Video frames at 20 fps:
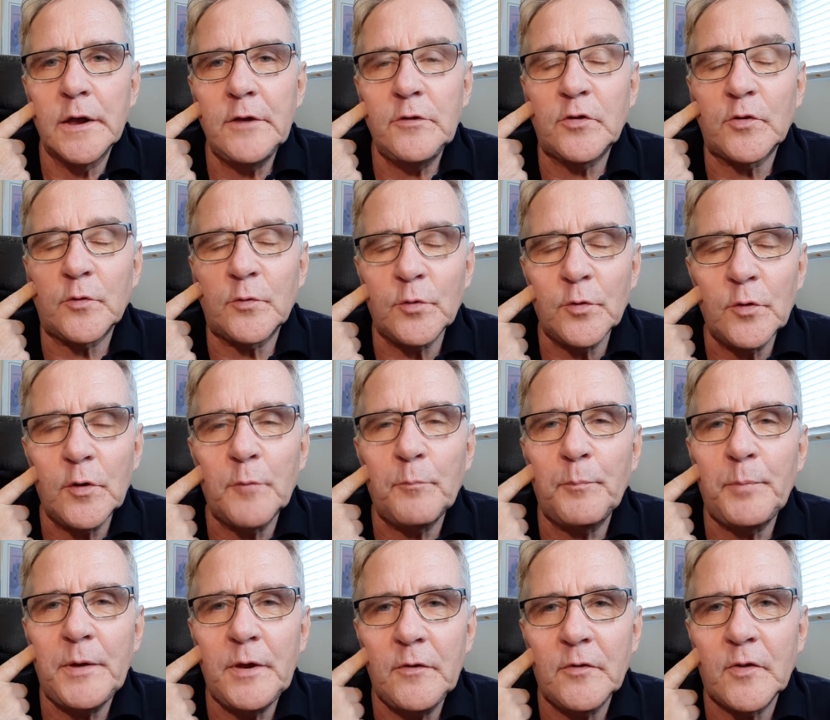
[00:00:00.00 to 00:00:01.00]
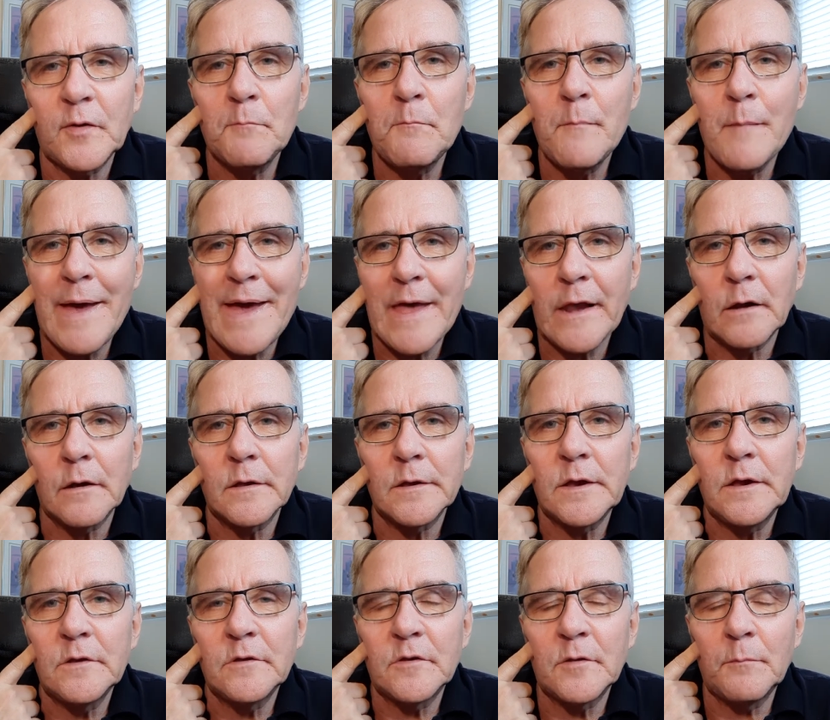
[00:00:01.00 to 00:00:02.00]
He screwed a piece of metal
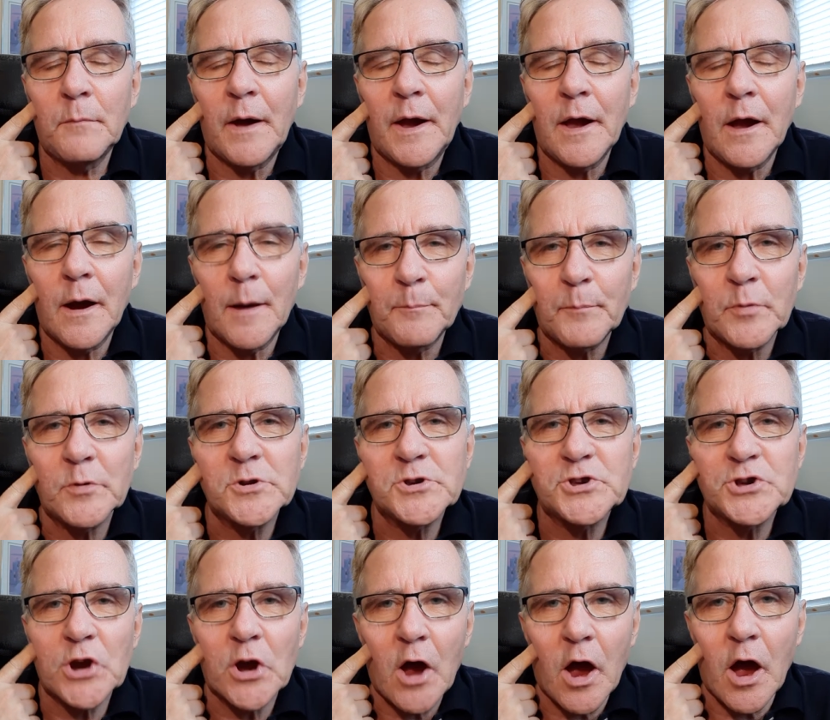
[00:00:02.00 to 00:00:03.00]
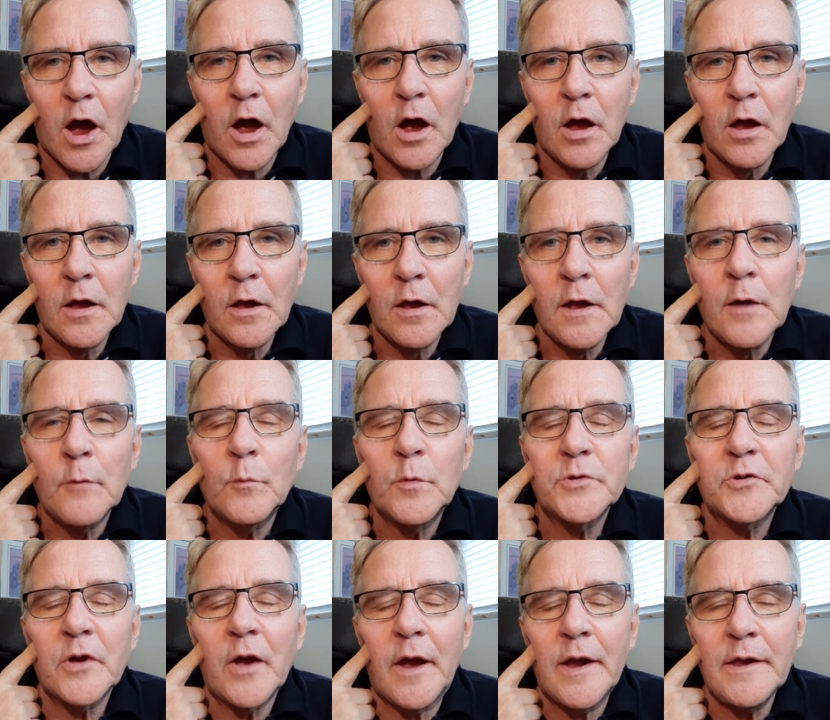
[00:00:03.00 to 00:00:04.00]
into my upper jaw
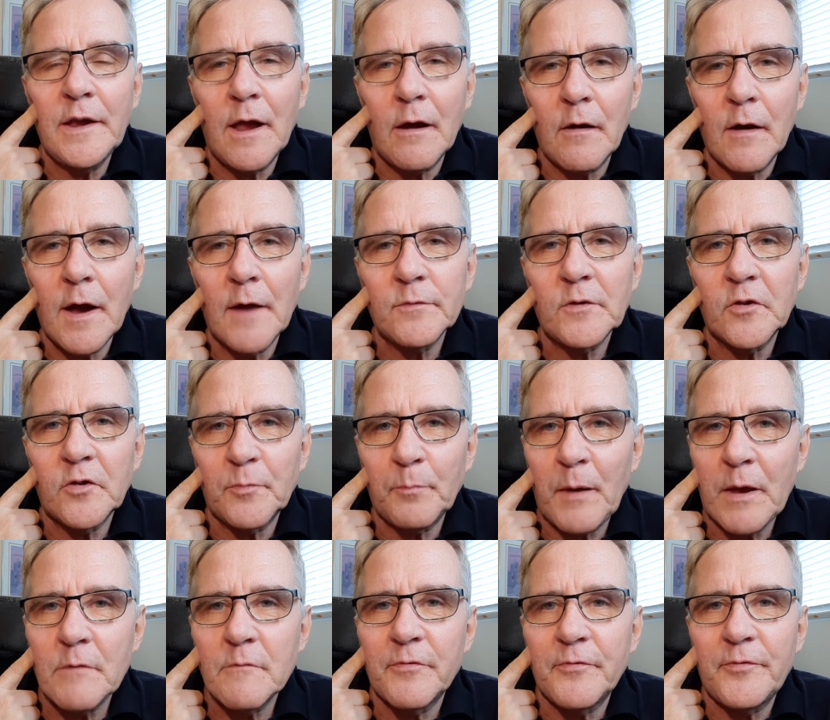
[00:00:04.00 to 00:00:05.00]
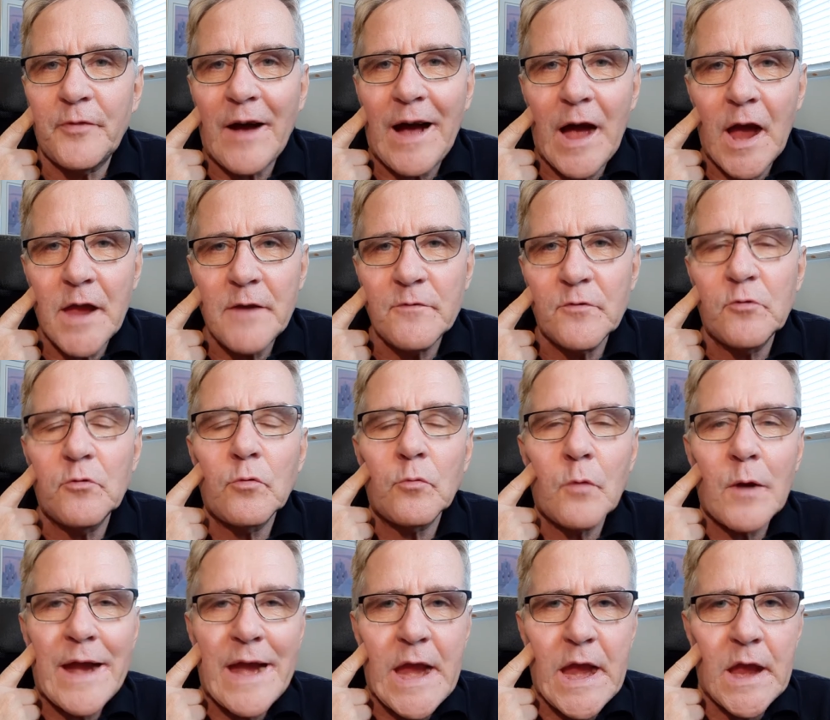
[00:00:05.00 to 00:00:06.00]
which I now have to spend five
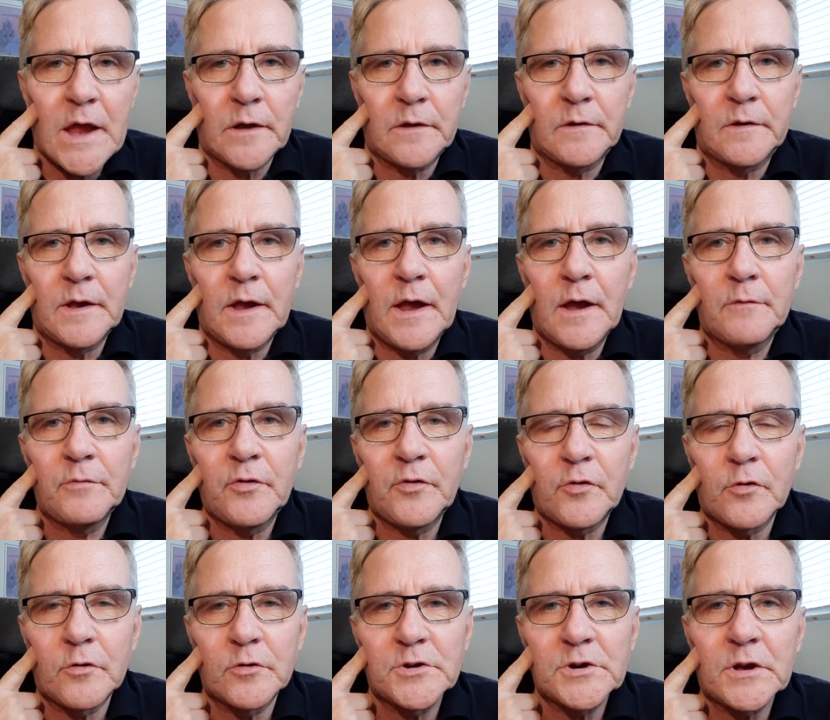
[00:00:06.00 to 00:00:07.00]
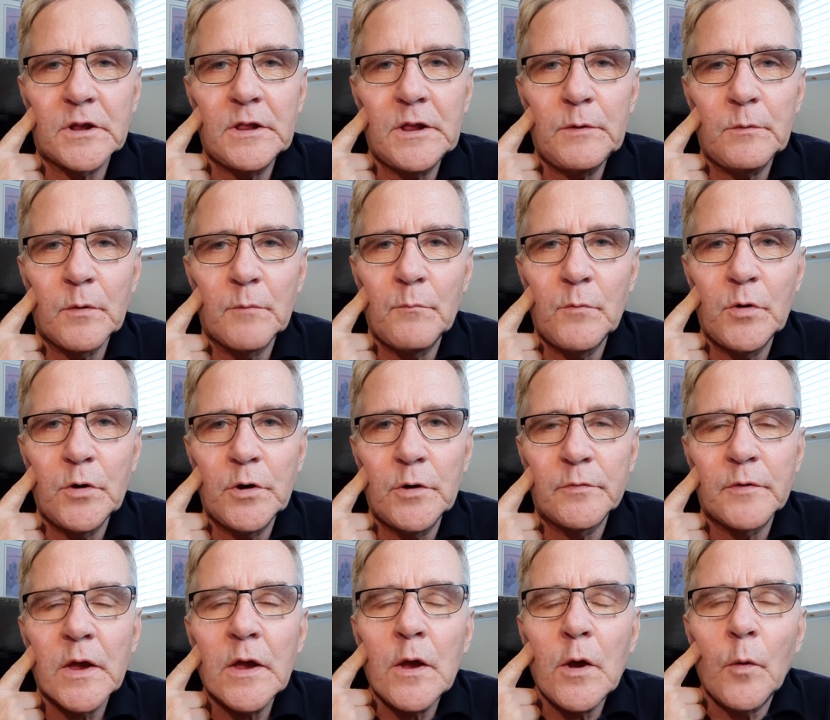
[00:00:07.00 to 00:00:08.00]
grand to have surgically
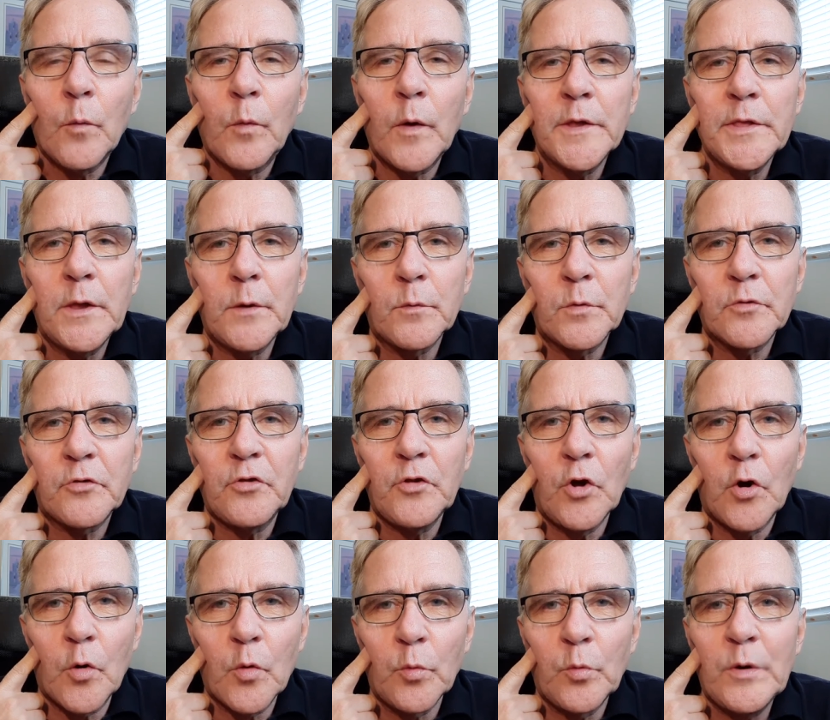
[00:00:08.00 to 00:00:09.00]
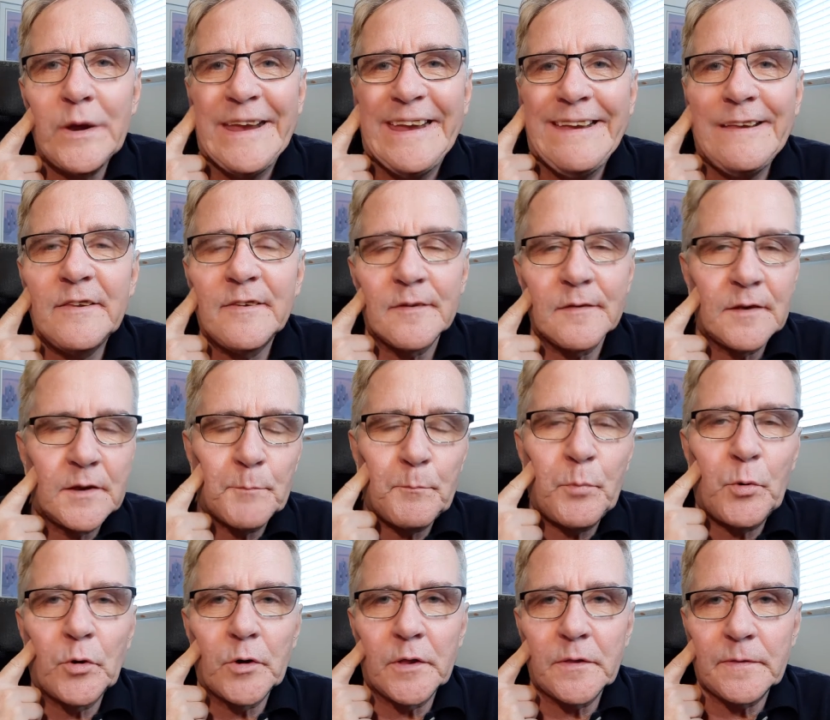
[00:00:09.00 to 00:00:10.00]
removed when there was no reason to
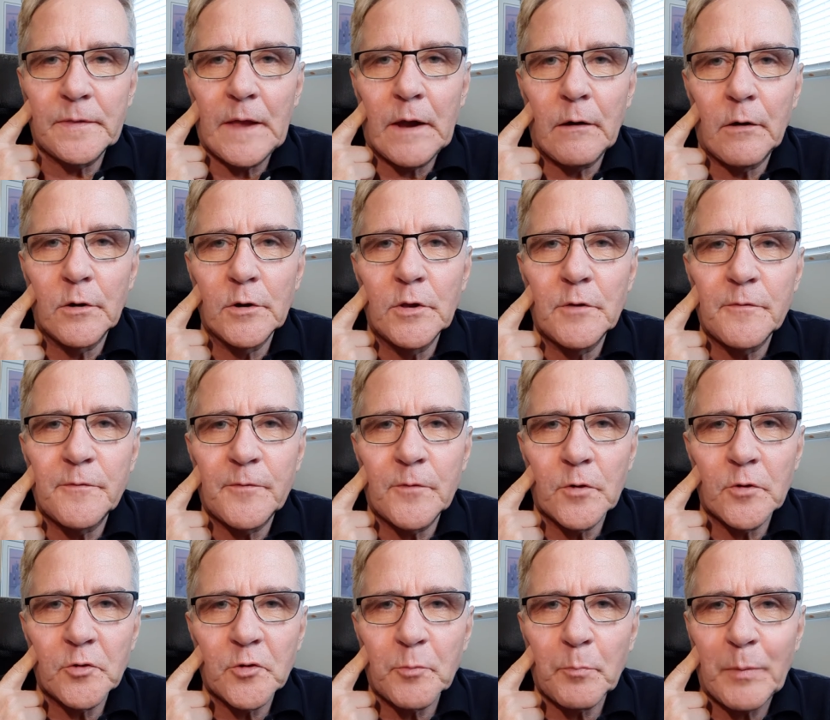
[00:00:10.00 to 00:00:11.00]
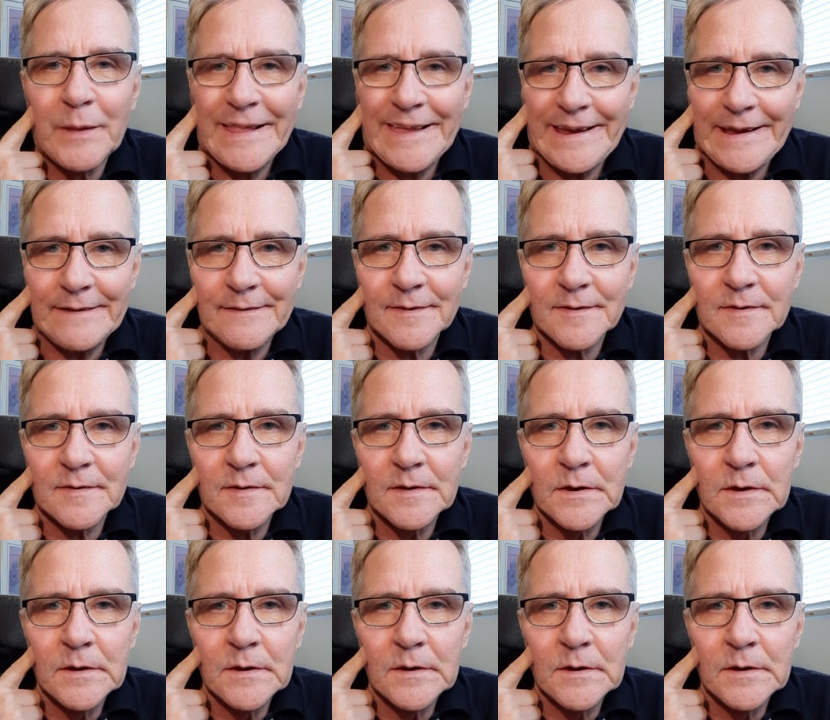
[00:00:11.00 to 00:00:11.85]
put it there in the first place.